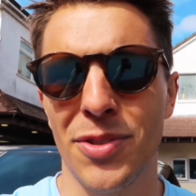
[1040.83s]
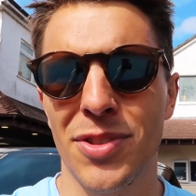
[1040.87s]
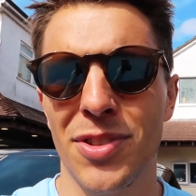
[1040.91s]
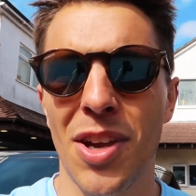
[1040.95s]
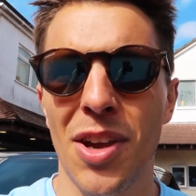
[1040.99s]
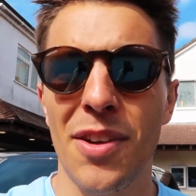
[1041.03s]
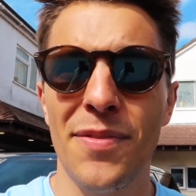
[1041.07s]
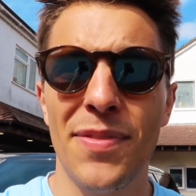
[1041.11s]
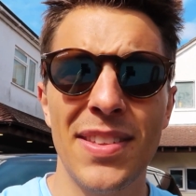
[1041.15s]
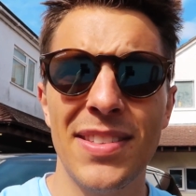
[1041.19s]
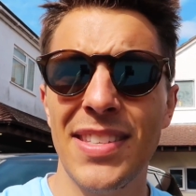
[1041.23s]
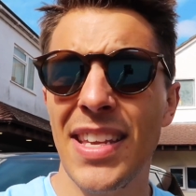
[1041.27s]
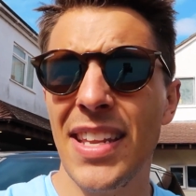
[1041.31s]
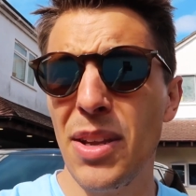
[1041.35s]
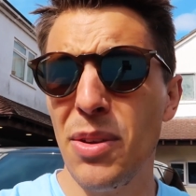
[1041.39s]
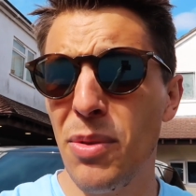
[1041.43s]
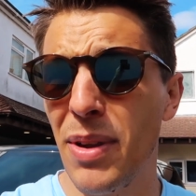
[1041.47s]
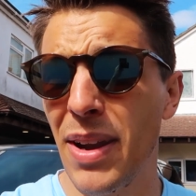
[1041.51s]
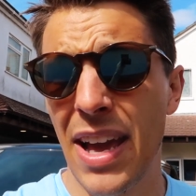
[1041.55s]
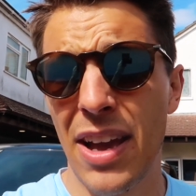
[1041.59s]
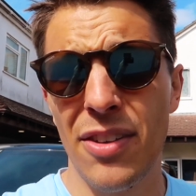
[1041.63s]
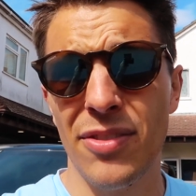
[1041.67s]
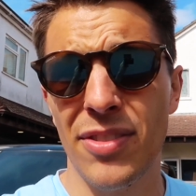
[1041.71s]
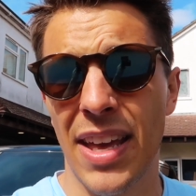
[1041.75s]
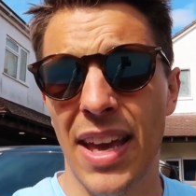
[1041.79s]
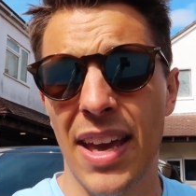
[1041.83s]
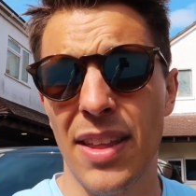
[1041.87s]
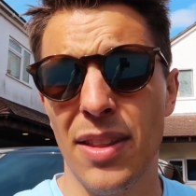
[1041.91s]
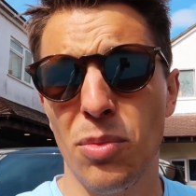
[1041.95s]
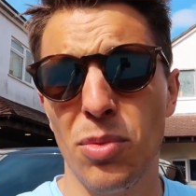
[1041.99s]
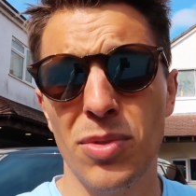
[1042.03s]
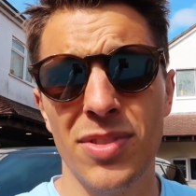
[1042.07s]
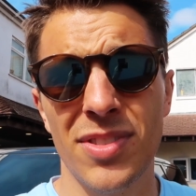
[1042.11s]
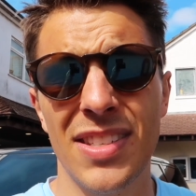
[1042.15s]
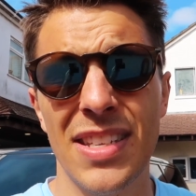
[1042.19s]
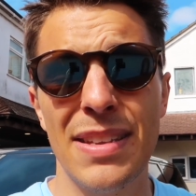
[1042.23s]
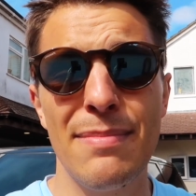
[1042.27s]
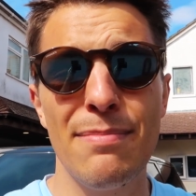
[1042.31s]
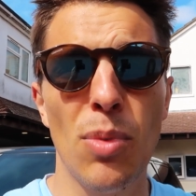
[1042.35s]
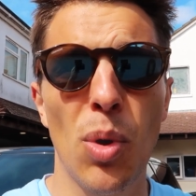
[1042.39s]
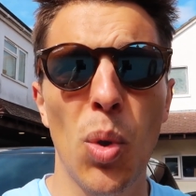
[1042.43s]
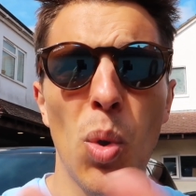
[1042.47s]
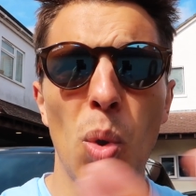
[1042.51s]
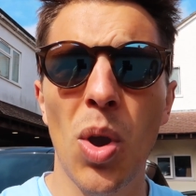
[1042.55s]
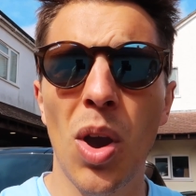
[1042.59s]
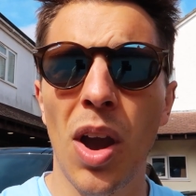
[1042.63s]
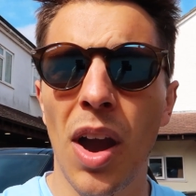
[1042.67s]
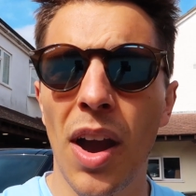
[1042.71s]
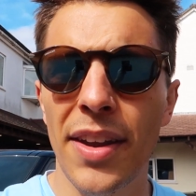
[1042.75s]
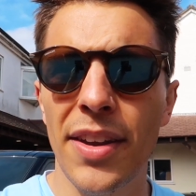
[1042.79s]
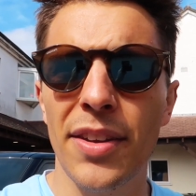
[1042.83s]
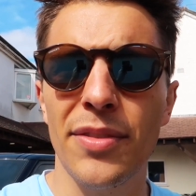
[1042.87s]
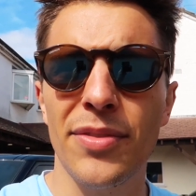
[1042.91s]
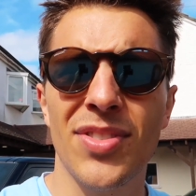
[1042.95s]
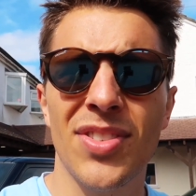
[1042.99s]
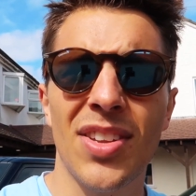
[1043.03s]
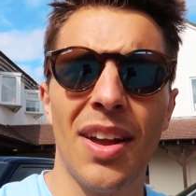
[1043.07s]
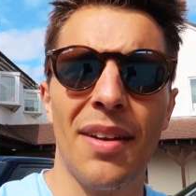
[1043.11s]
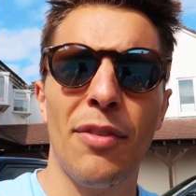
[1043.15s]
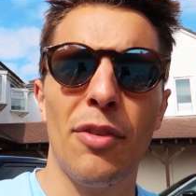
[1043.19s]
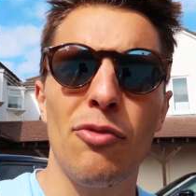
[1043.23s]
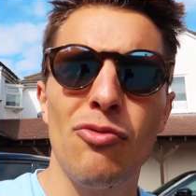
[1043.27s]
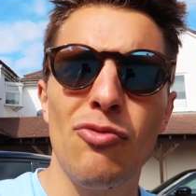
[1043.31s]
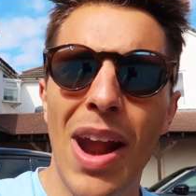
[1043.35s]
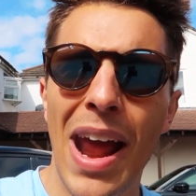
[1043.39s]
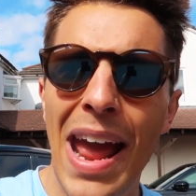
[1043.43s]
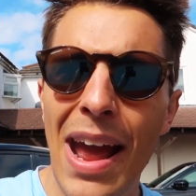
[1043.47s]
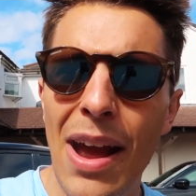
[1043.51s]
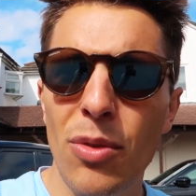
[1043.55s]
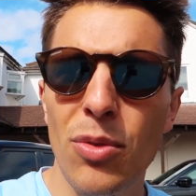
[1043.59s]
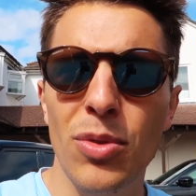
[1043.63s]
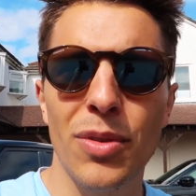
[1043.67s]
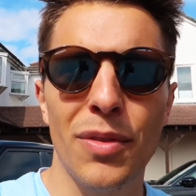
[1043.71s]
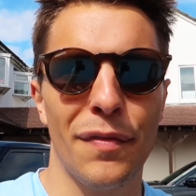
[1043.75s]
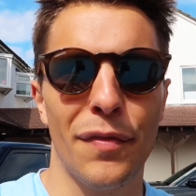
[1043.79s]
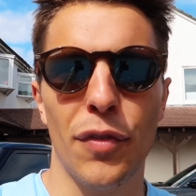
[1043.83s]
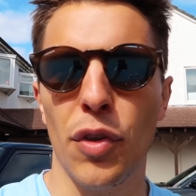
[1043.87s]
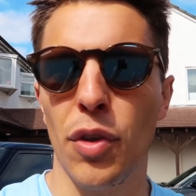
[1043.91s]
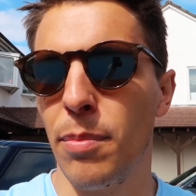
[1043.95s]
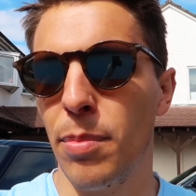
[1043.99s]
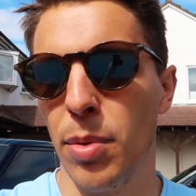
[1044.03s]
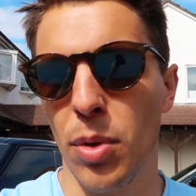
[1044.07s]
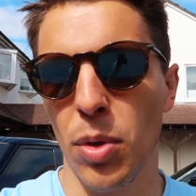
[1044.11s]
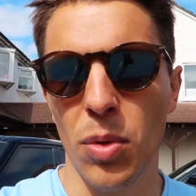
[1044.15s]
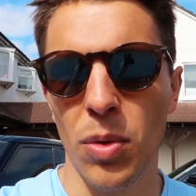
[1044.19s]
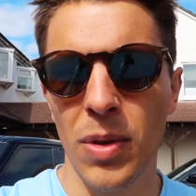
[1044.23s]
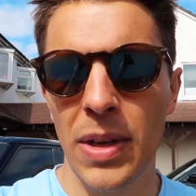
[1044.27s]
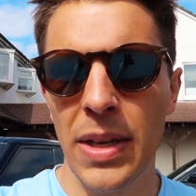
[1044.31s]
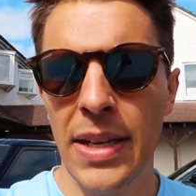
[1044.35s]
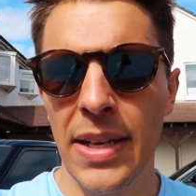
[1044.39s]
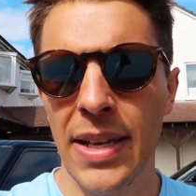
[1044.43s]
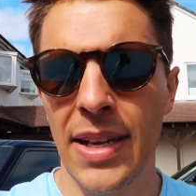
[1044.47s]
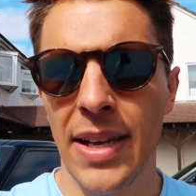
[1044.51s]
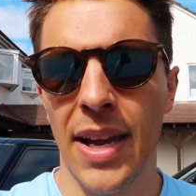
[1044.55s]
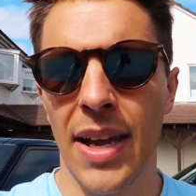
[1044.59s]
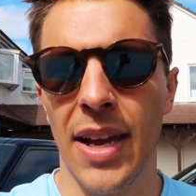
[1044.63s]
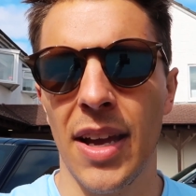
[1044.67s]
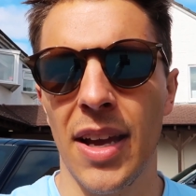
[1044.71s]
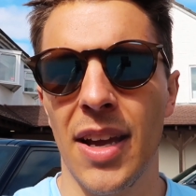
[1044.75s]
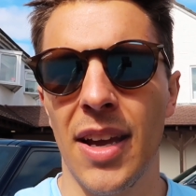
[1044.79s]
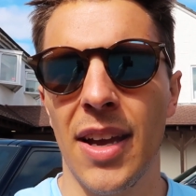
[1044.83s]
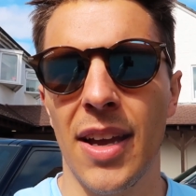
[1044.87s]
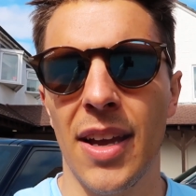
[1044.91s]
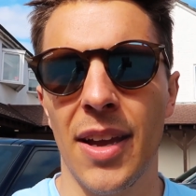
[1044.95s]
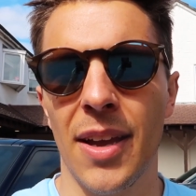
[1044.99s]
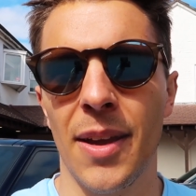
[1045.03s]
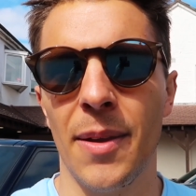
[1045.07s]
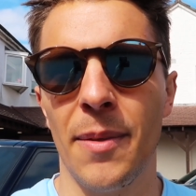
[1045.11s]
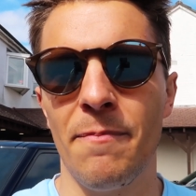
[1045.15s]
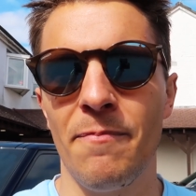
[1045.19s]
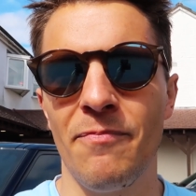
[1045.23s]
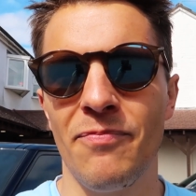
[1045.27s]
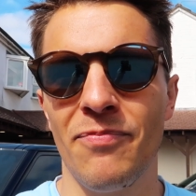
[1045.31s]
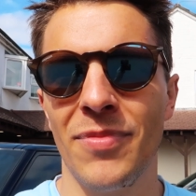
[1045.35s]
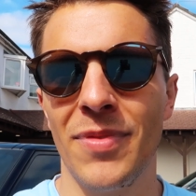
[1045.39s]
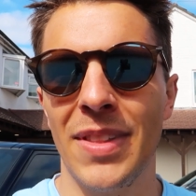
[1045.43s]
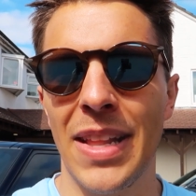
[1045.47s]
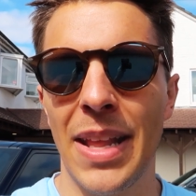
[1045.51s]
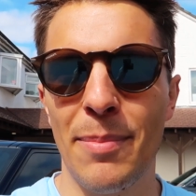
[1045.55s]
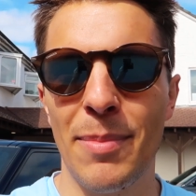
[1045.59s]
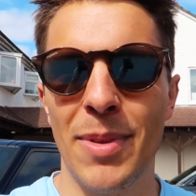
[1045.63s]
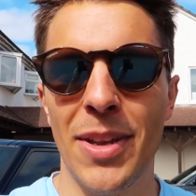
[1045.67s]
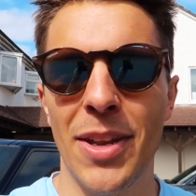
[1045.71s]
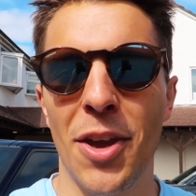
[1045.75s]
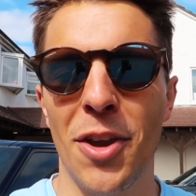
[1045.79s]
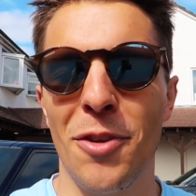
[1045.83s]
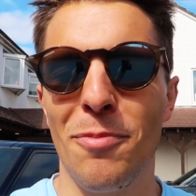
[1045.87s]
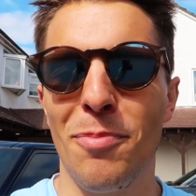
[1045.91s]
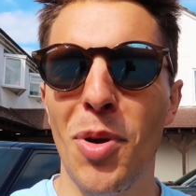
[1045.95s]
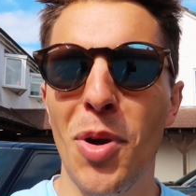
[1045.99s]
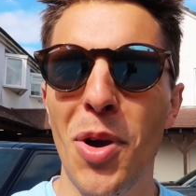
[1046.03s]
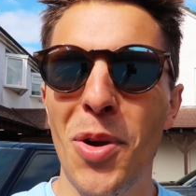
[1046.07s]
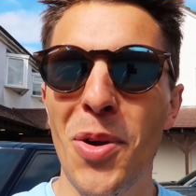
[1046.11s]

So if there's anyone out there that wants to see more kind of stuff around football, let me know.